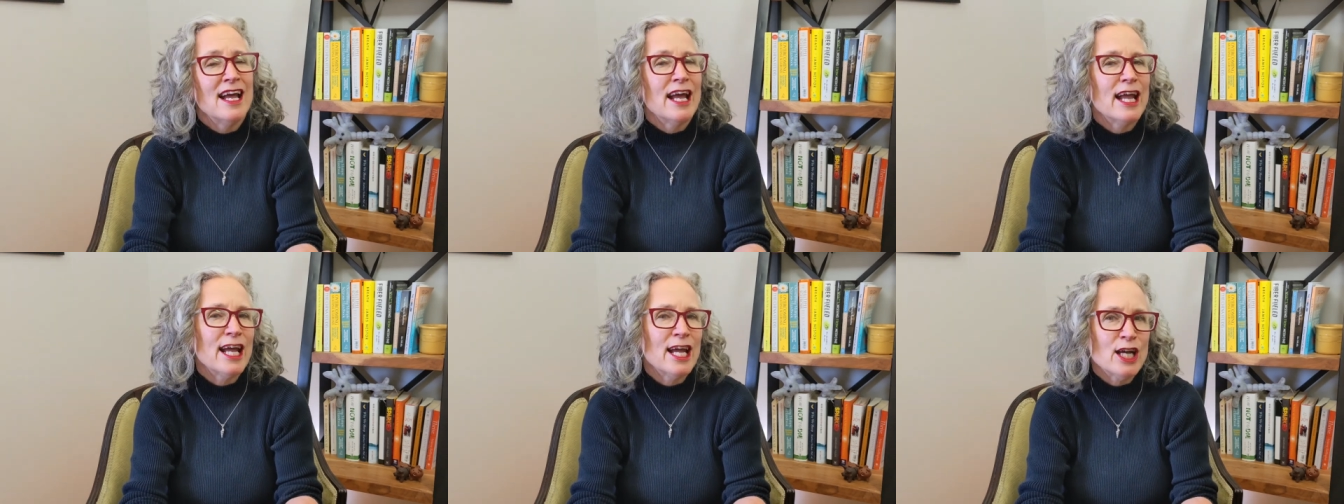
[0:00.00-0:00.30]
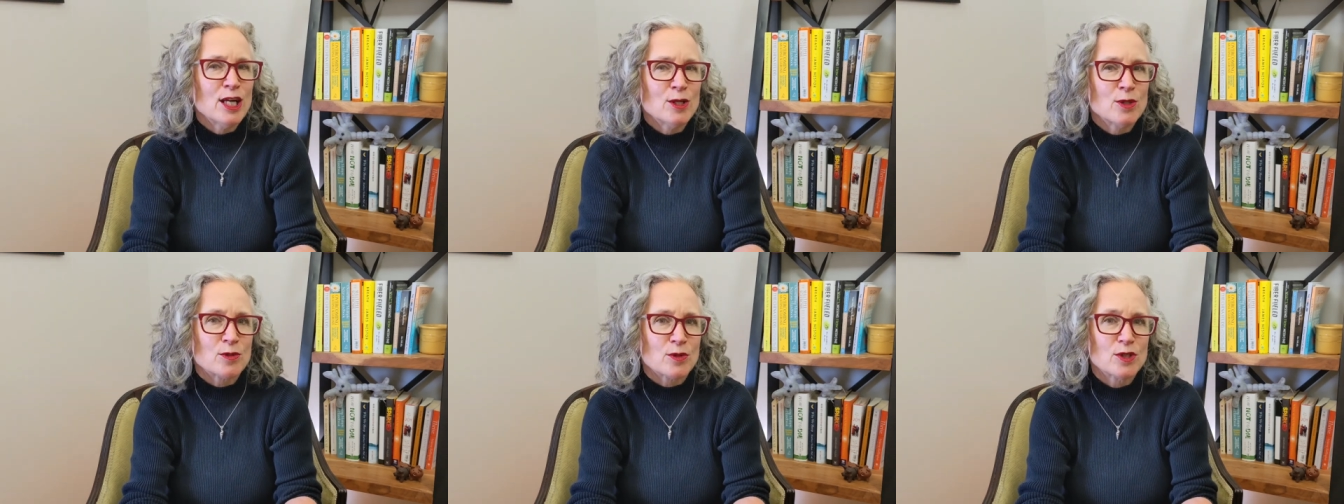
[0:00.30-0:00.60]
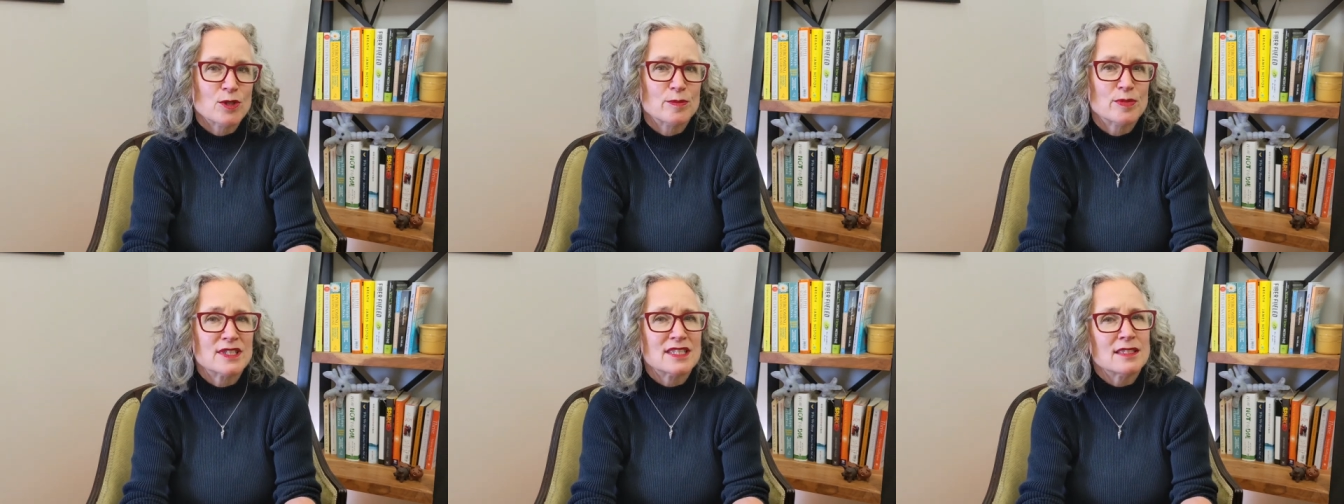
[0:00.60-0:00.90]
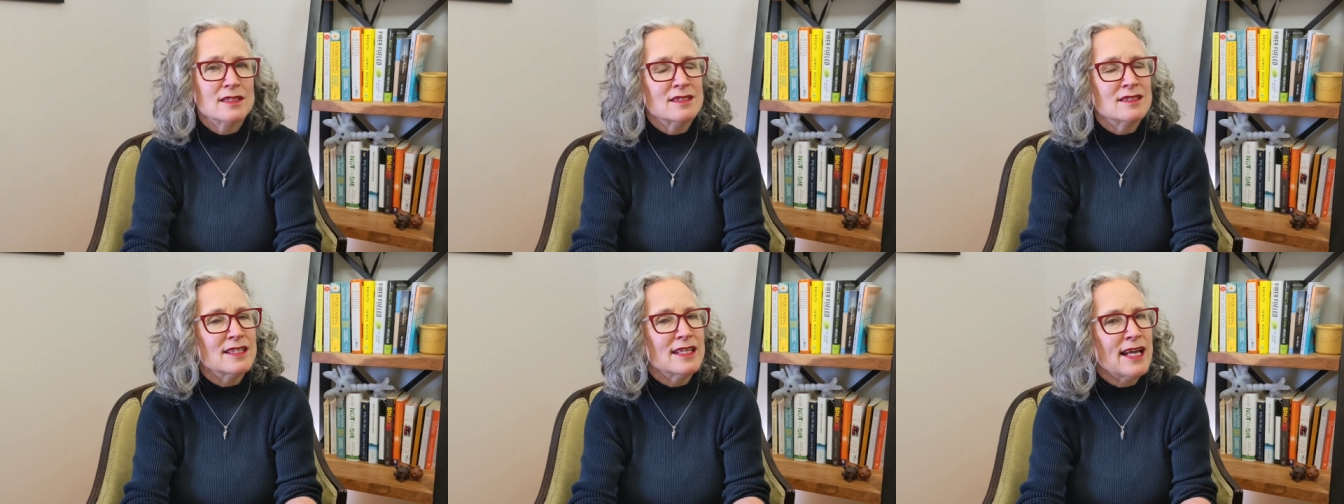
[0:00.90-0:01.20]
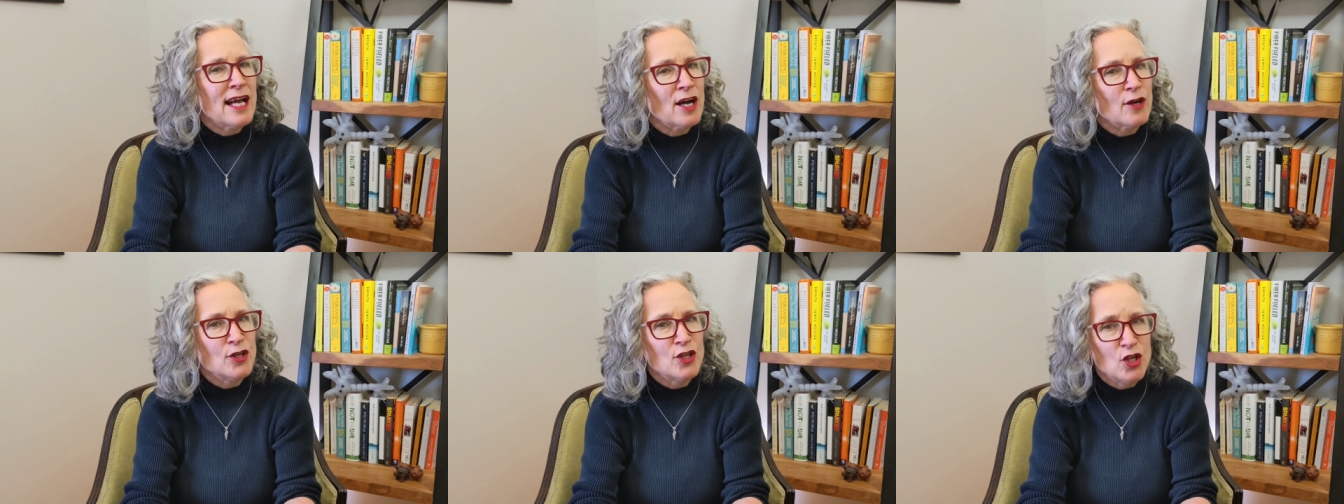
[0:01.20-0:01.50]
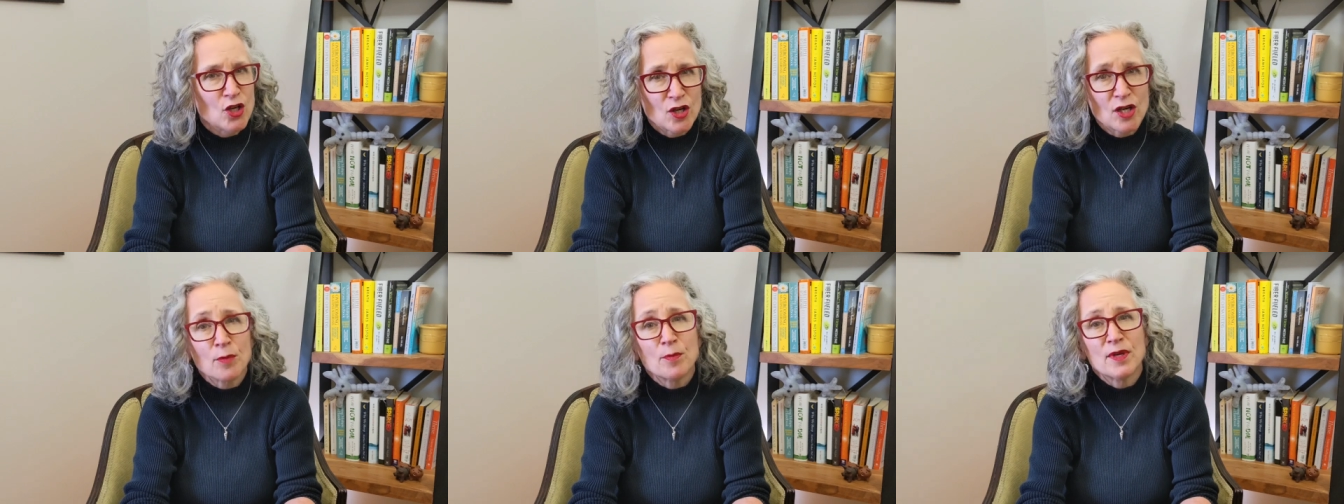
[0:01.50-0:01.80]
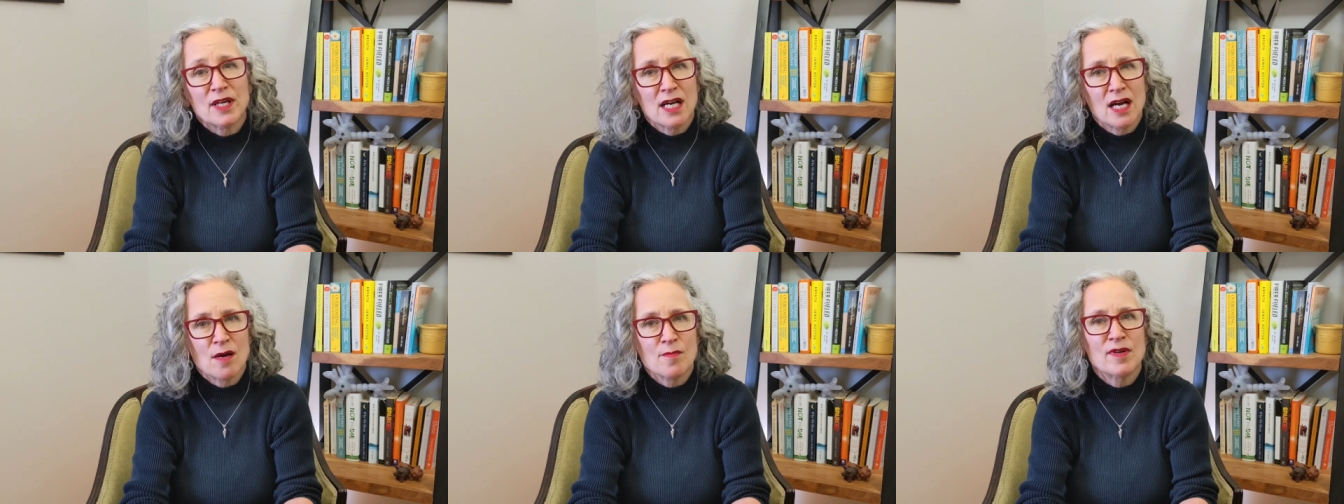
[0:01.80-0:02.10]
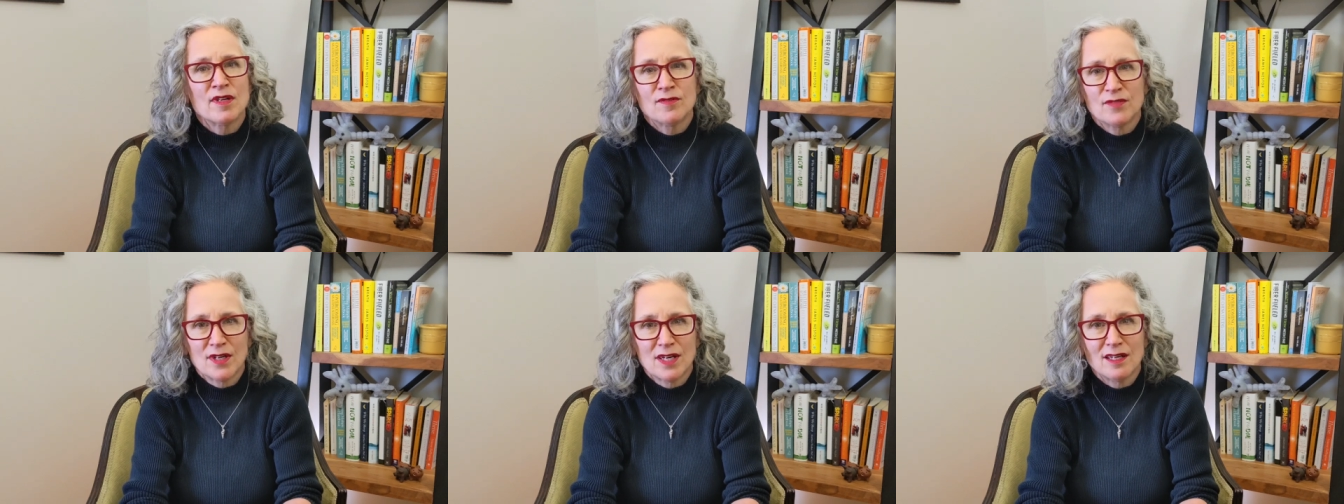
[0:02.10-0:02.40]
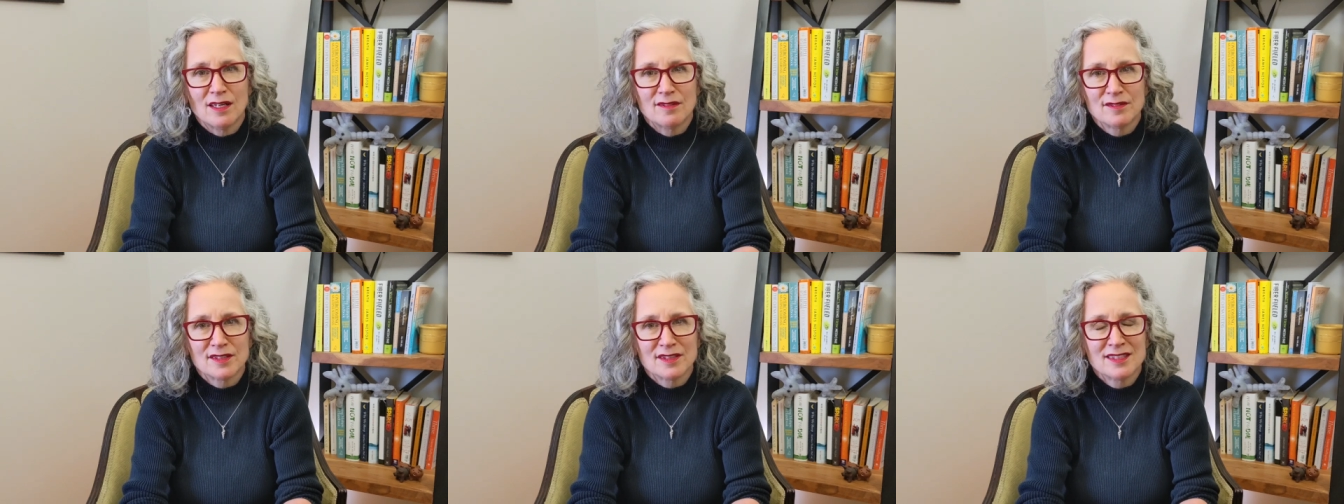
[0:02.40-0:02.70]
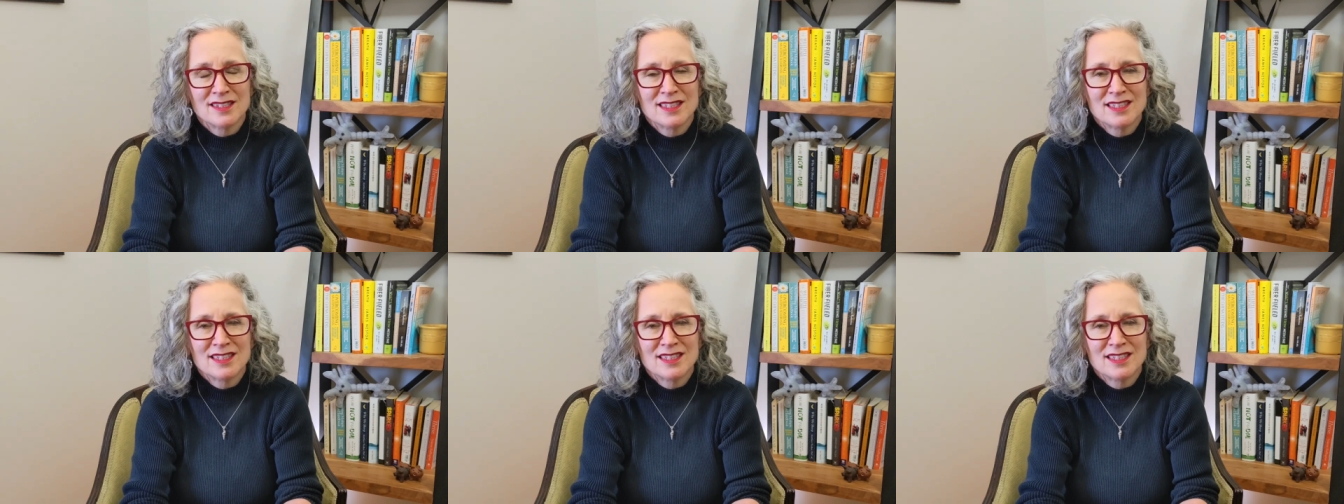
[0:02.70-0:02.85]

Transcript: and groups to see how you can become involved.